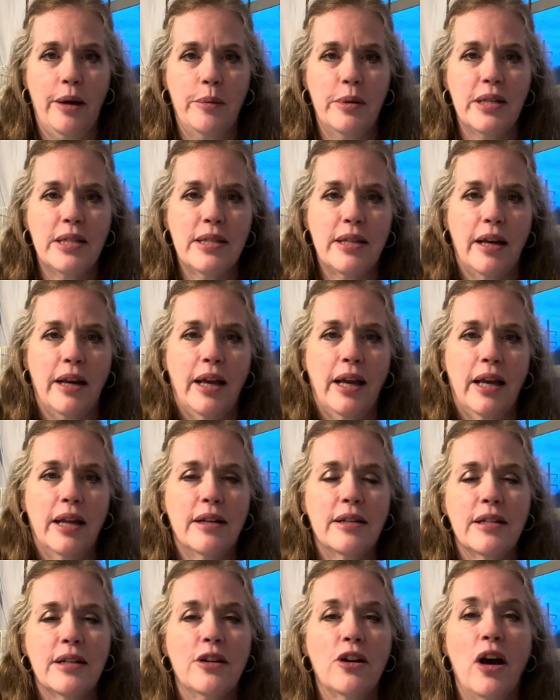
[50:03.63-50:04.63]
was sitting in
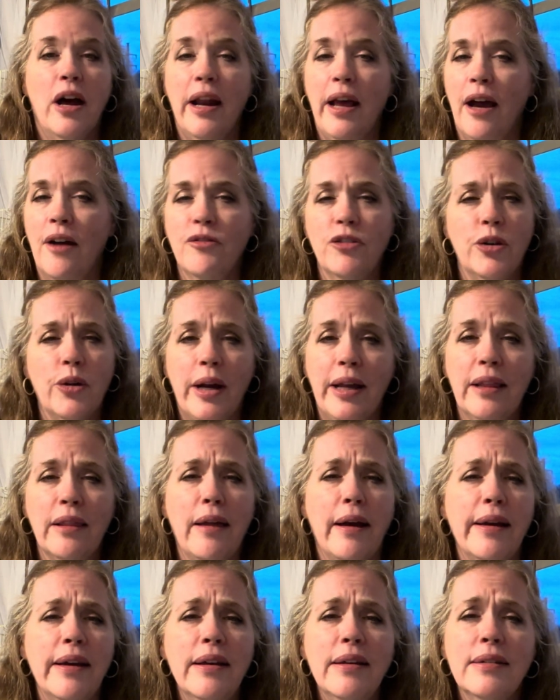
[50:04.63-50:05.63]
did not have great
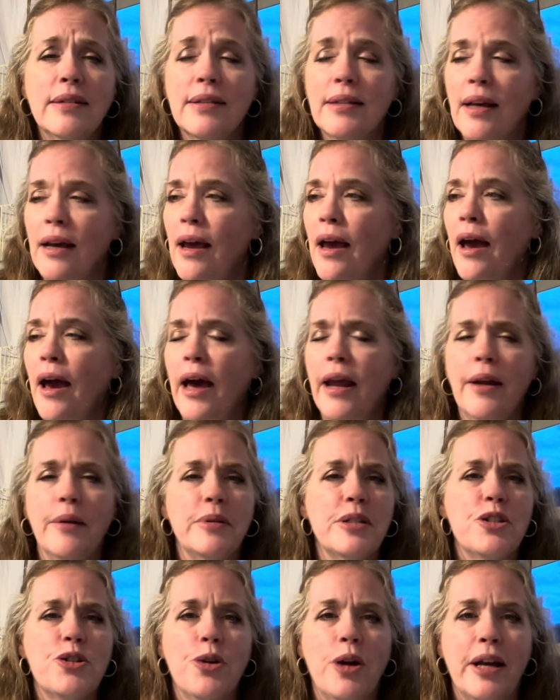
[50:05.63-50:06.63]
light, and I
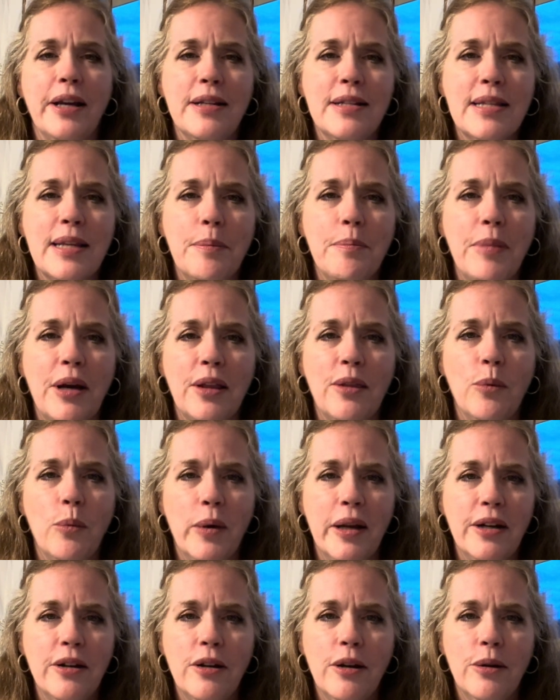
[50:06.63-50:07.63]
was trying to sit by the
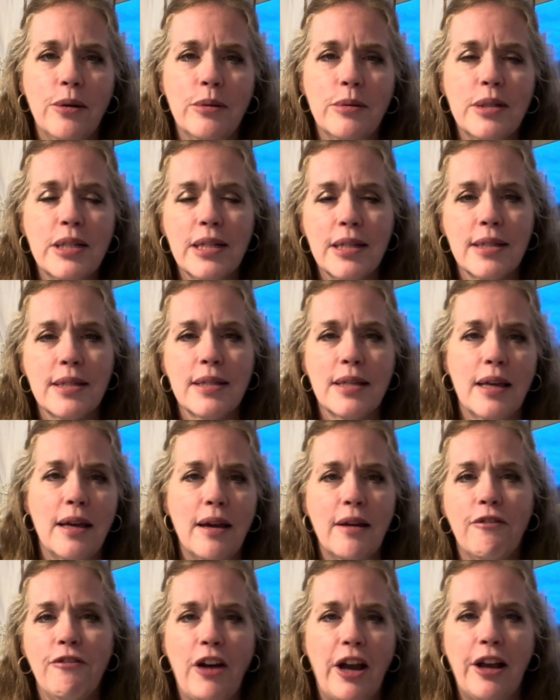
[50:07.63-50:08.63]
window to see
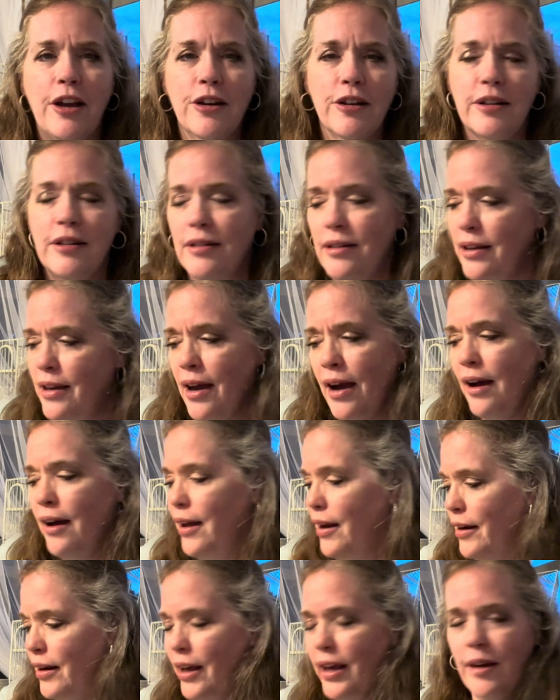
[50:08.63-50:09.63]
if I could,
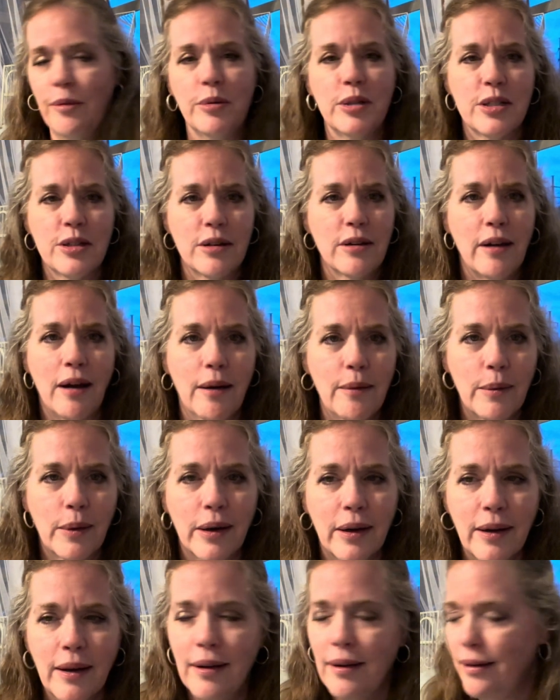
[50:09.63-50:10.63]
and it was not
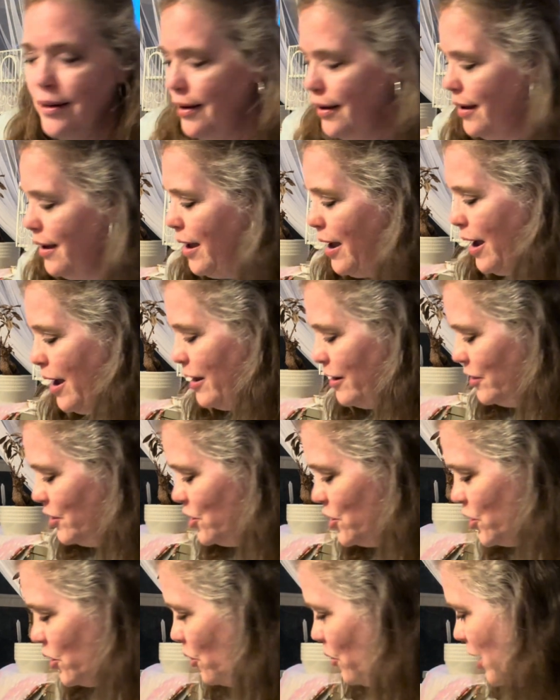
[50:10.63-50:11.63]
working. And
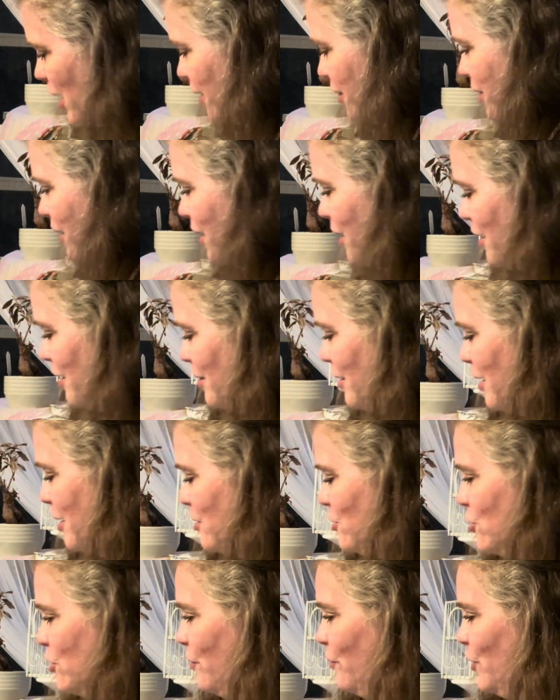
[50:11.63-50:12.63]
so I think the
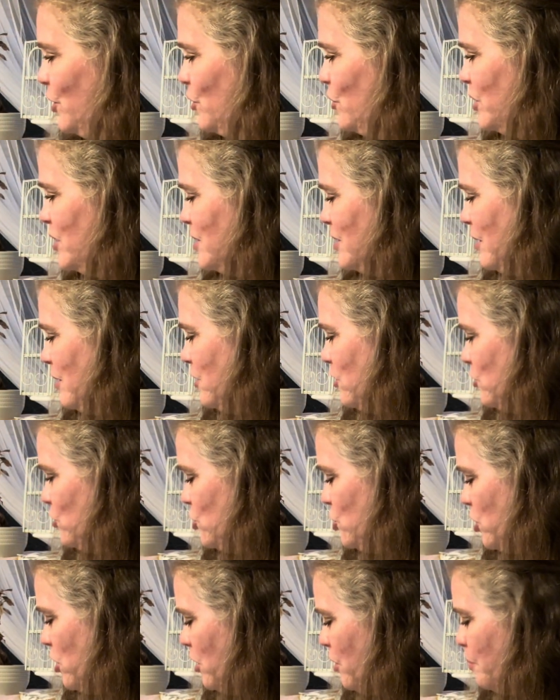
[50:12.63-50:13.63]
interview is a little
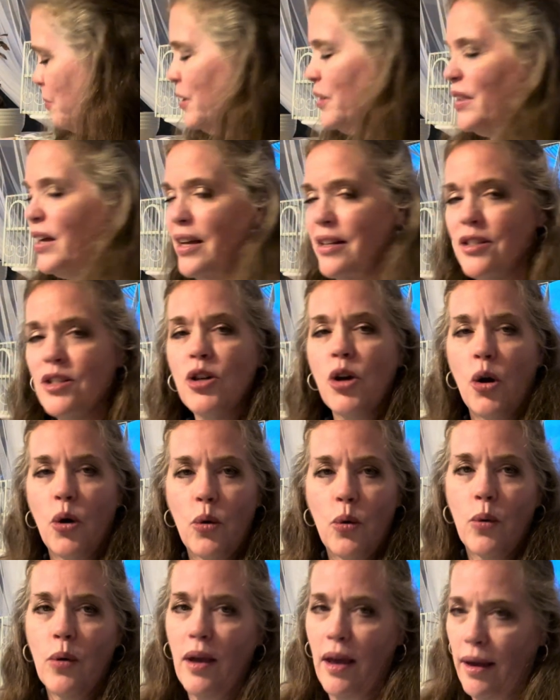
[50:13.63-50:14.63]
dark, but that's
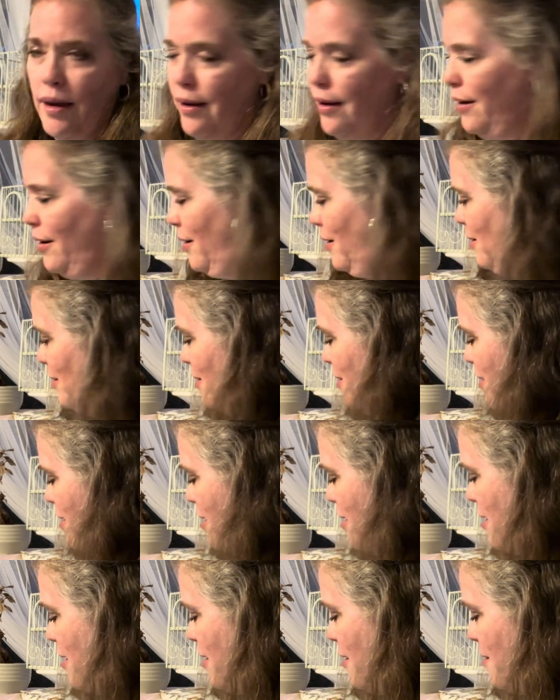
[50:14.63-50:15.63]
okay.
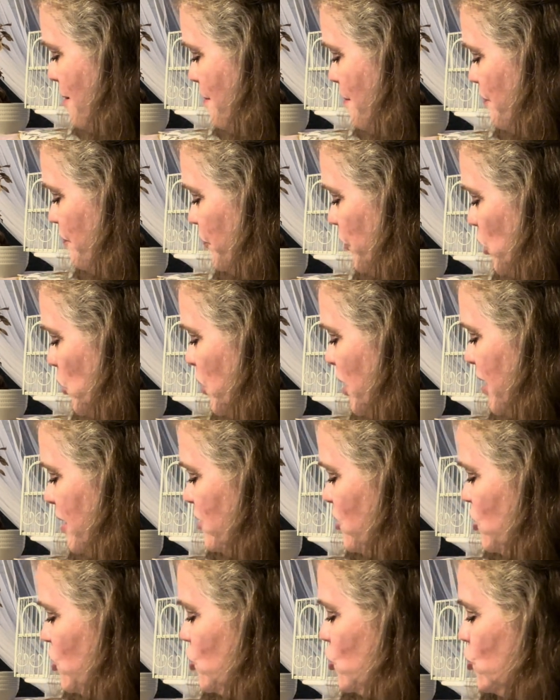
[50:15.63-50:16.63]
We had
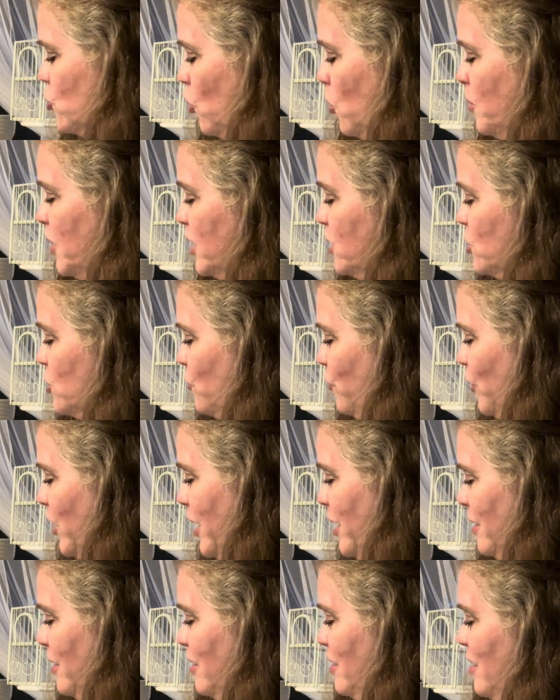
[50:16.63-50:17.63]
so much
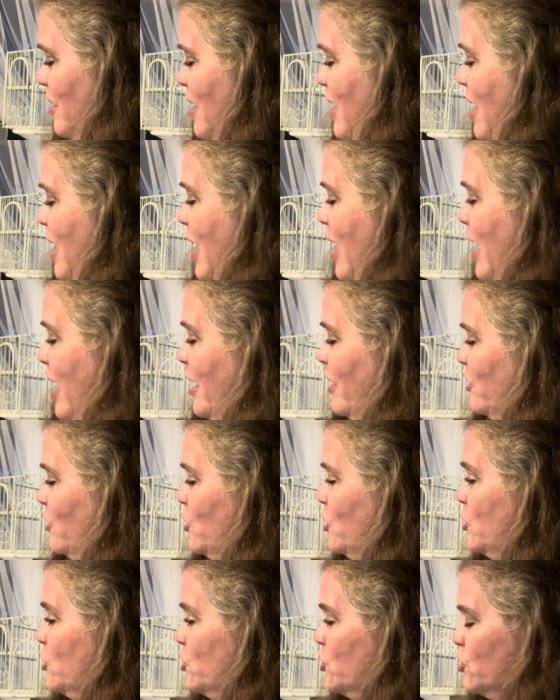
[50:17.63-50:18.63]
fun. And
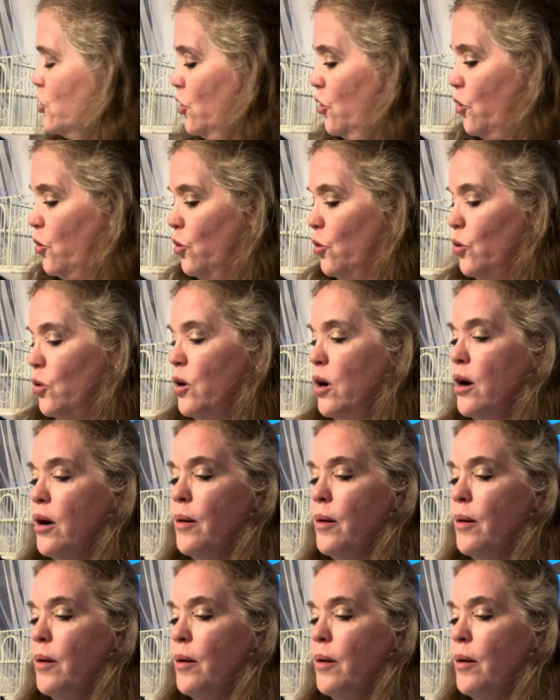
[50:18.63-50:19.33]
so